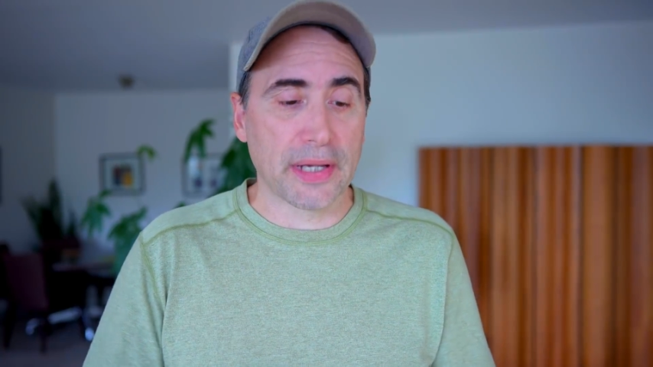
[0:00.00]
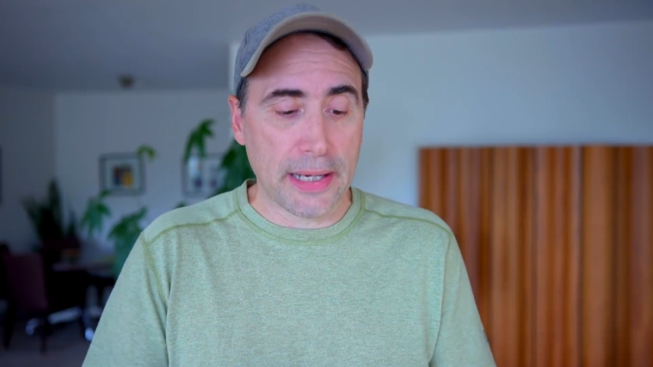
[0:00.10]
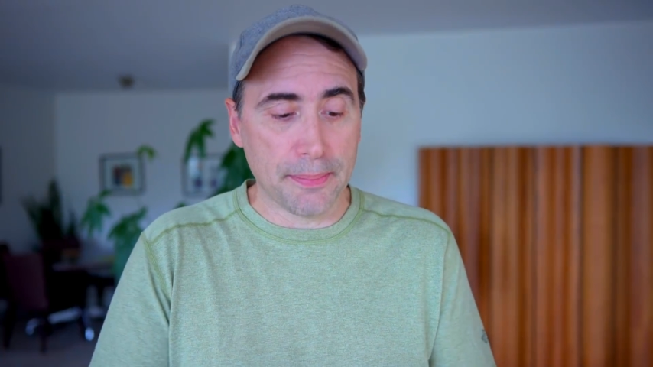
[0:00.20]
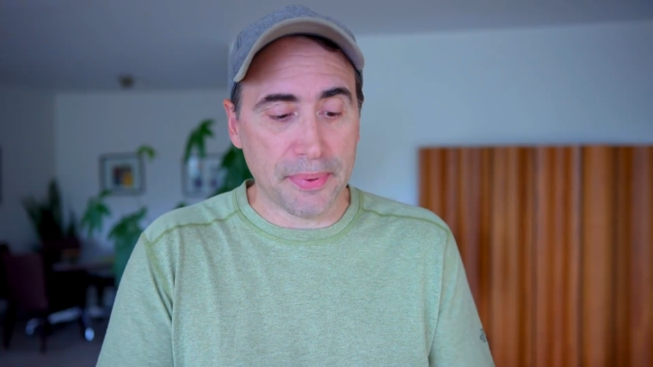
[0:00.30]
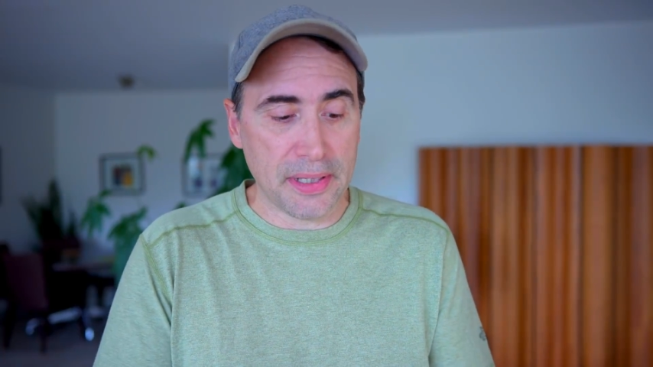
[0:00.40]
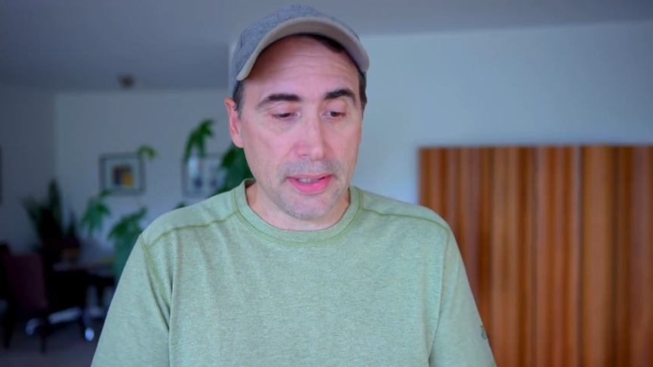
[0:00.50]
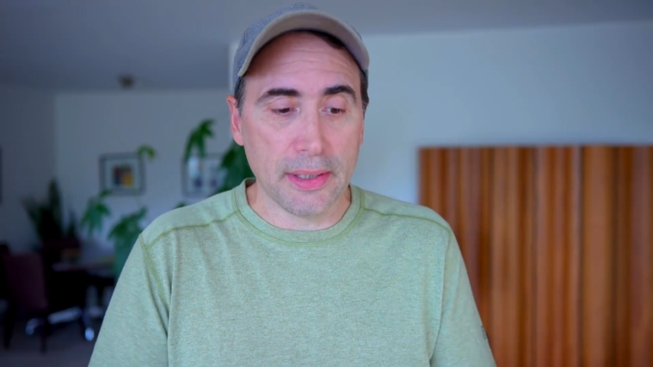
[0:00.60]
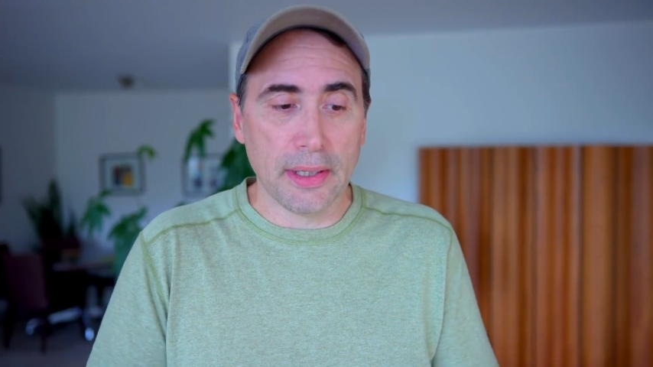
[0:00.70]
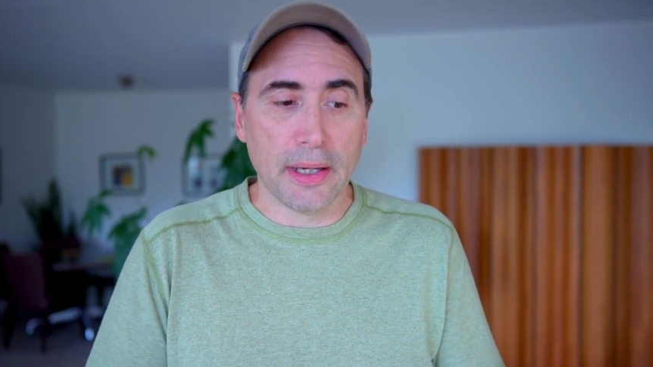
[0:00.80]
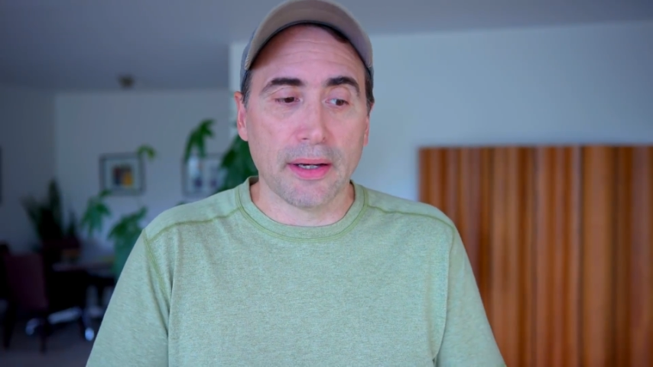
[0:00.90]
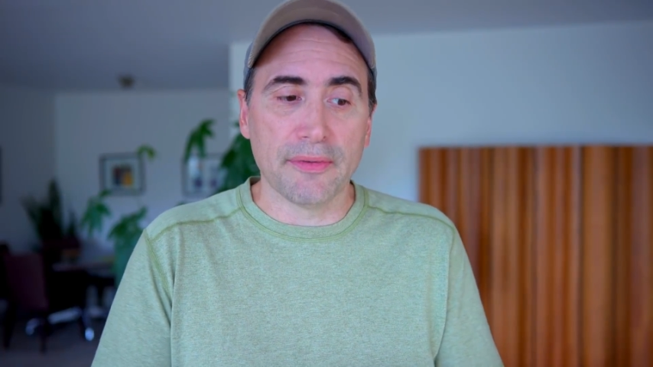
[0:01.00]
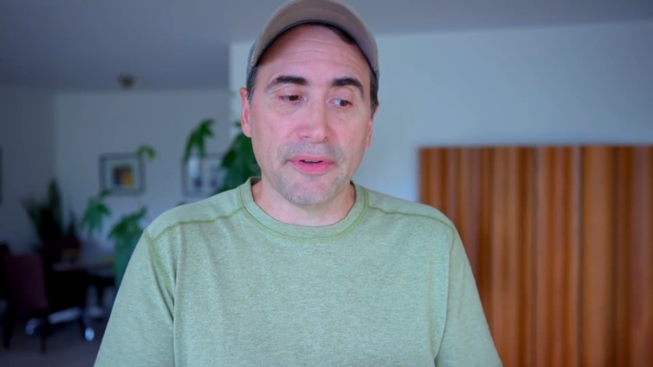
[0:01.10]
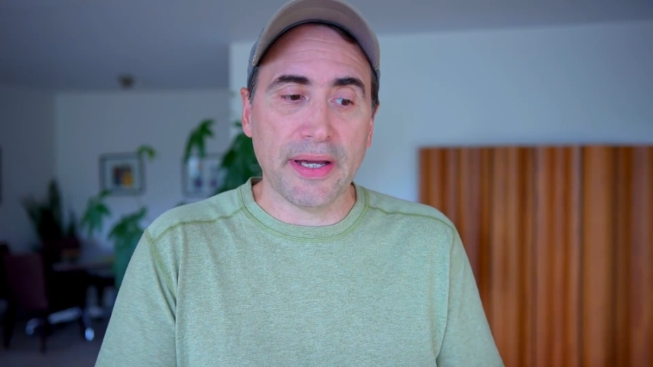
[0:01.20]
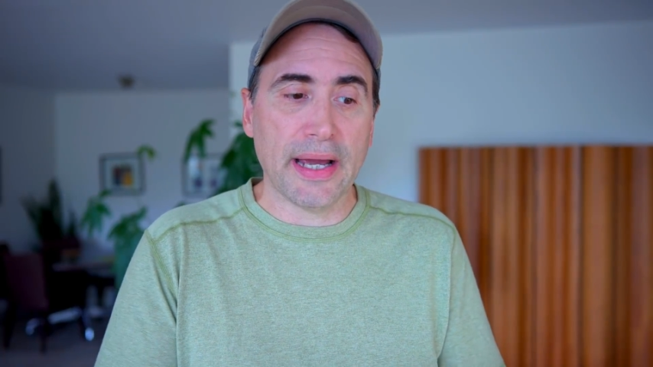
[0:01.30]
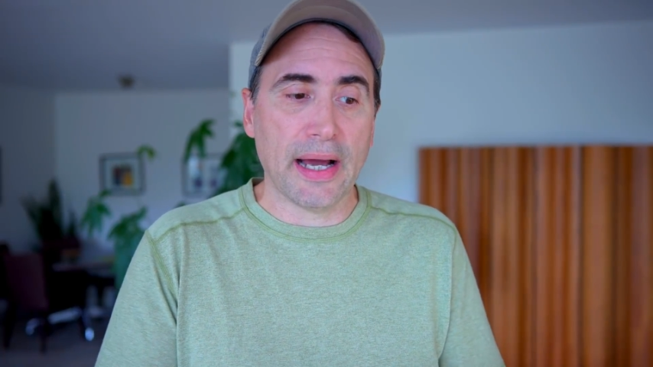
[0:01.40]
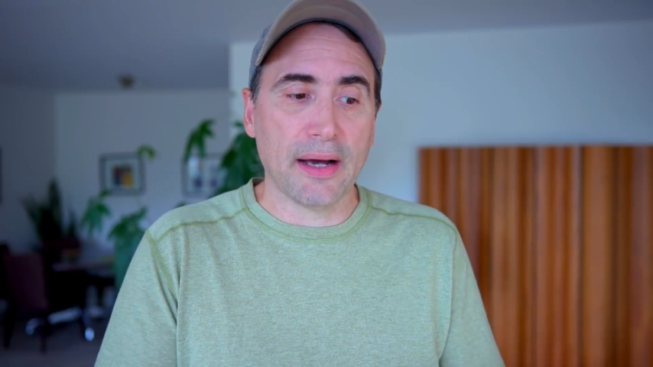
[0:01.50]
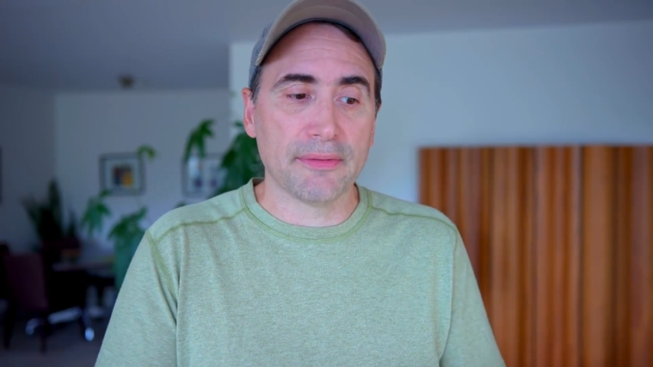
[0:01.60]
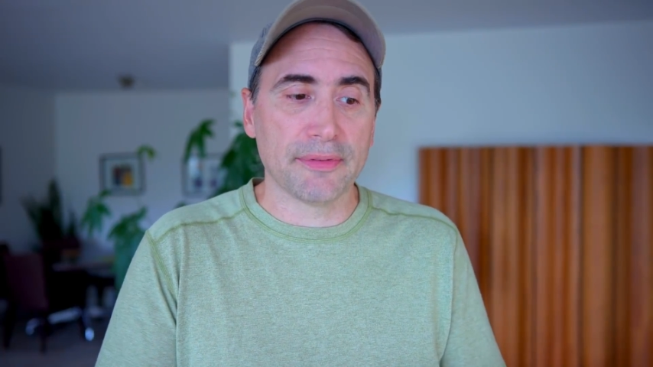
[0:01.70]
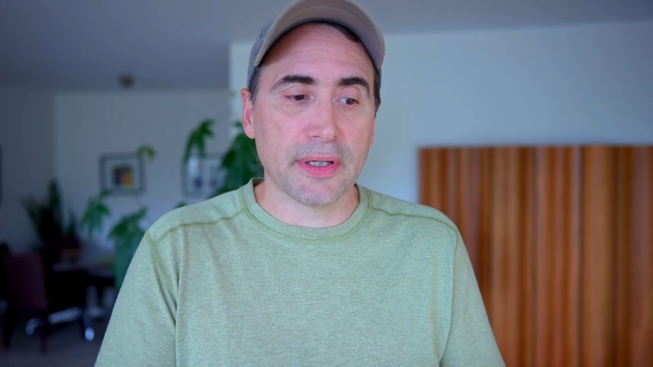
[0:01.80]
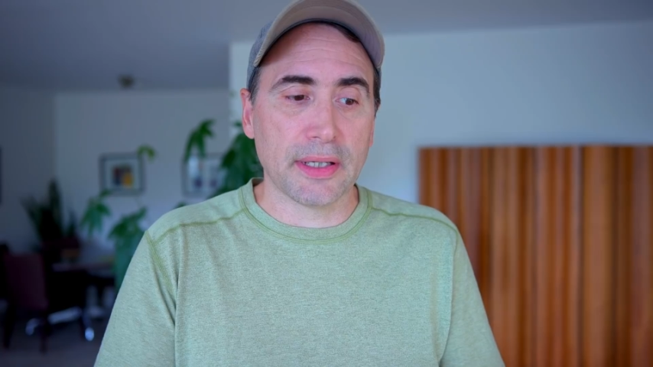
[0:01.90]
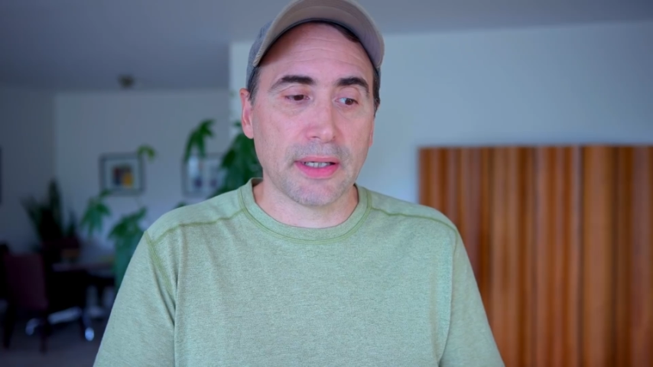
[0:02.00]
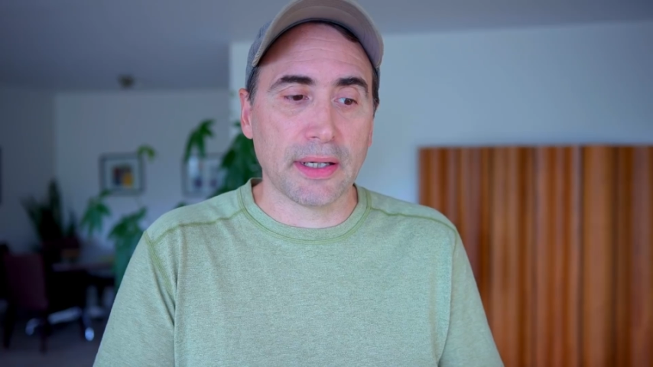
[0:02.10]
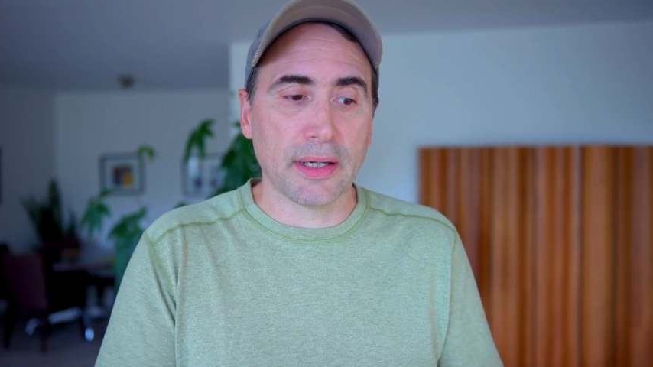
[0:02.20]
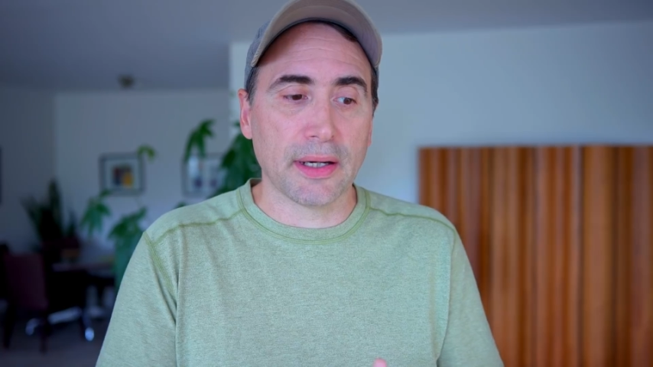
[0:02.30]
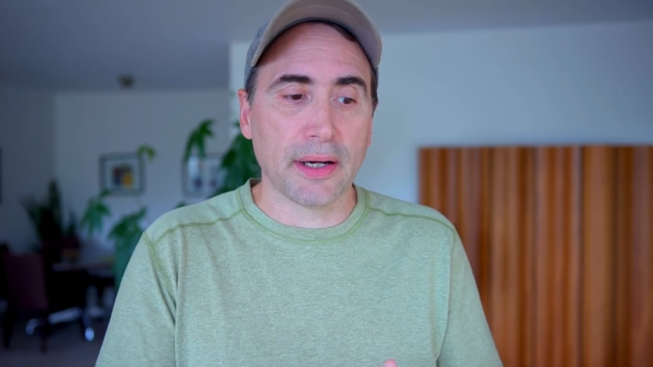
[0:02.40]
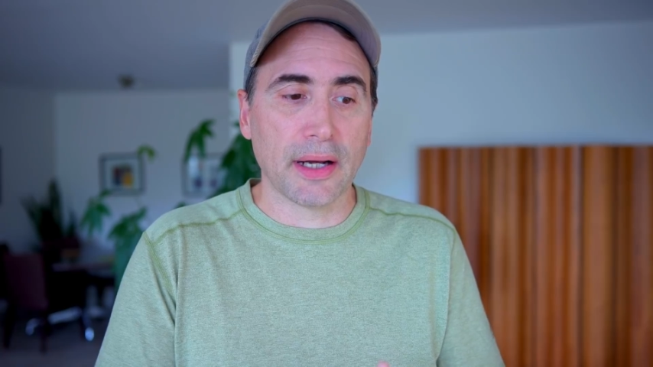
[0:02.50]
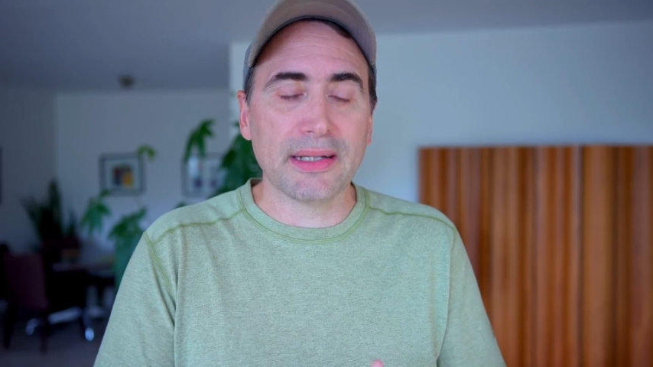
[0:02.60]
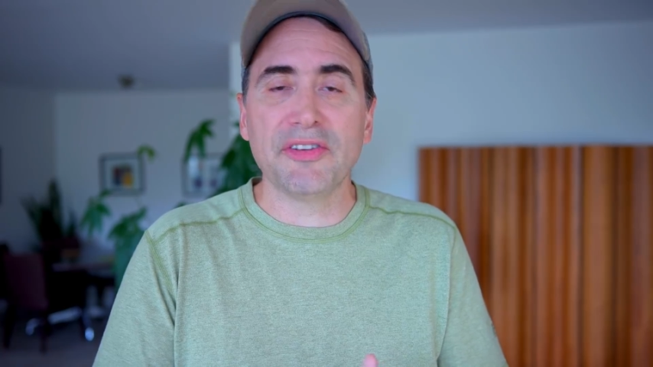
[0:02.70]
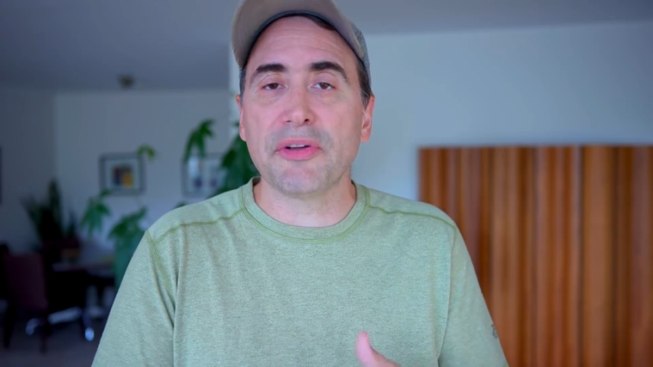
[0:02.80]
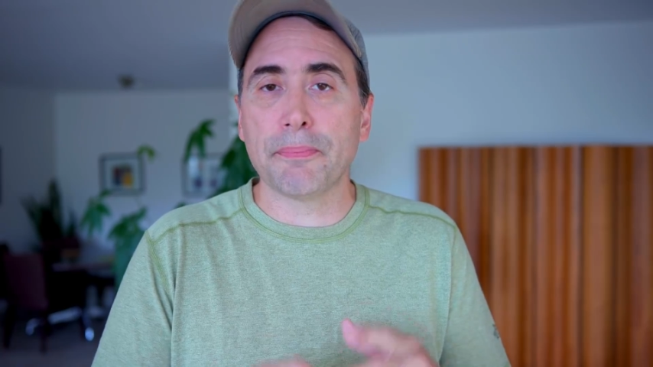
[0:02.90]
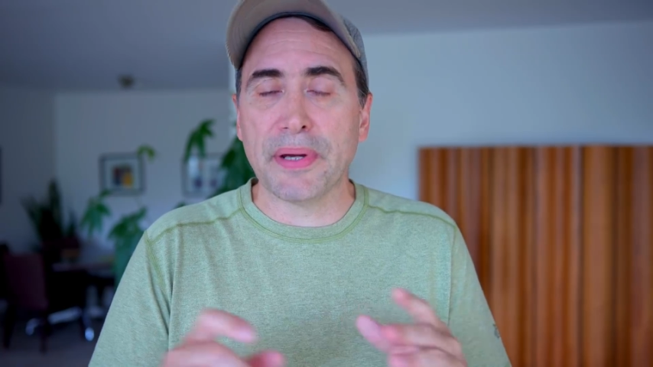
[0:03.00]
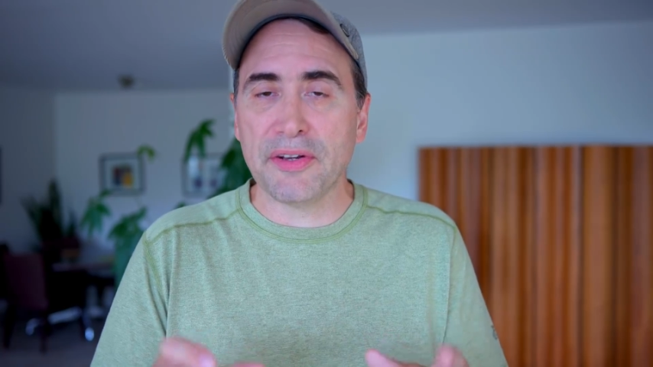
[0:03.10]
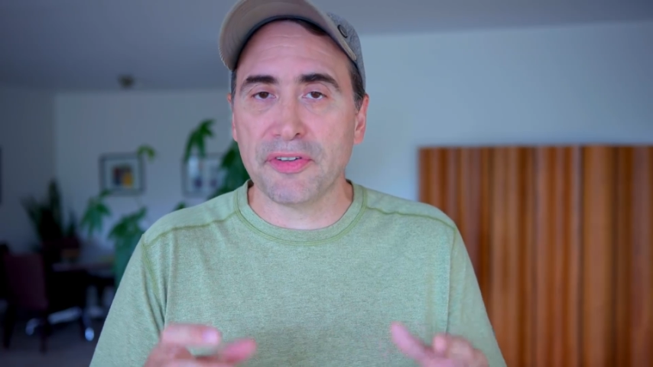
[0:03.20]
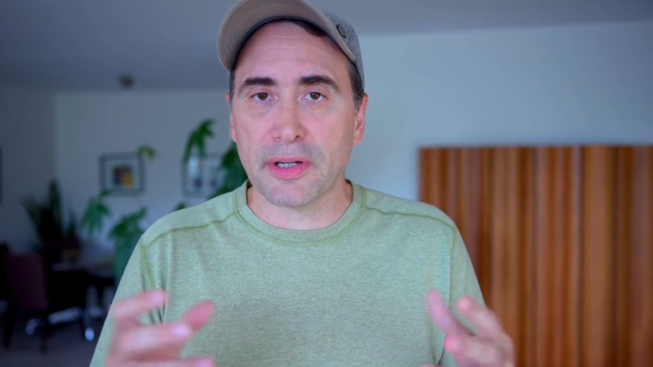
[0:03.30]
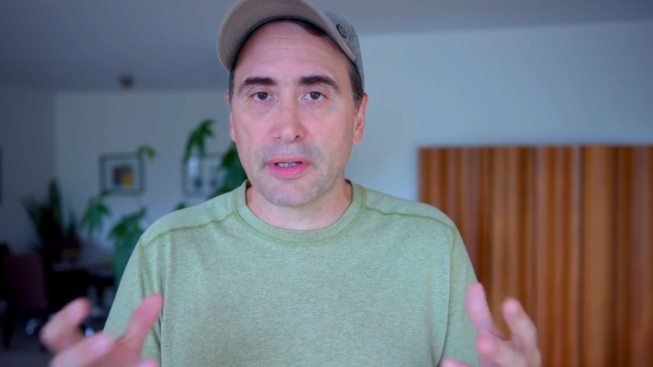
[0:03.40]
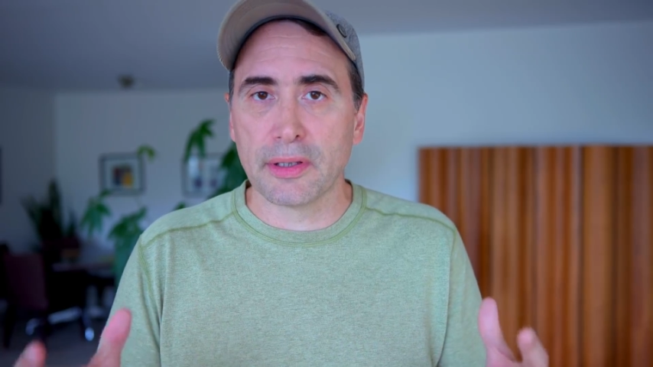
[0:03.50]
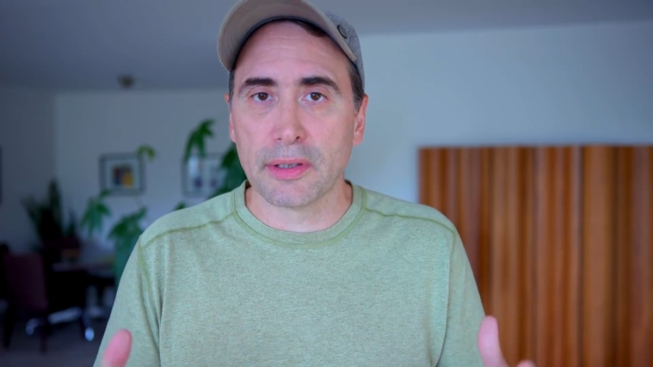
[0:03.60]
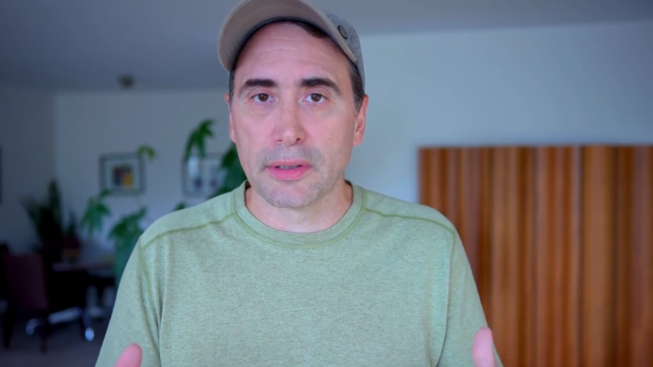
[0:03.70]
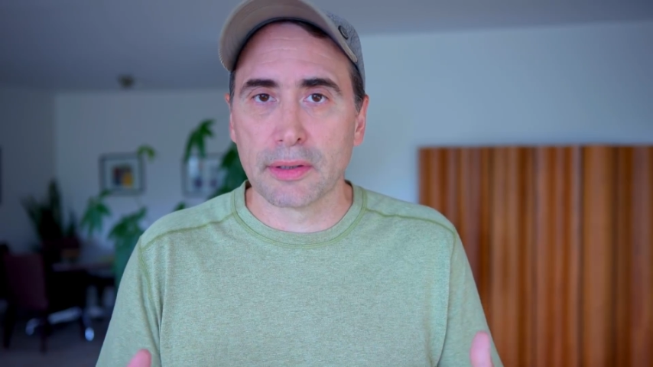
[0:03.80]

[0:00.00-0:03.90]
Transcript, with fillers: and B, they have uh, uh, at least a basic